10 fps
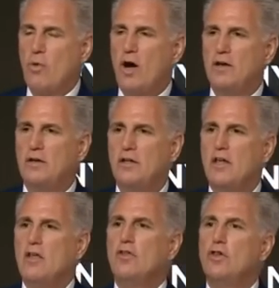1,
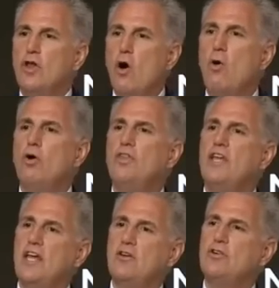the Lower
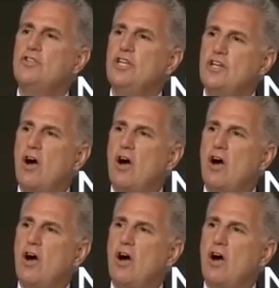the Energy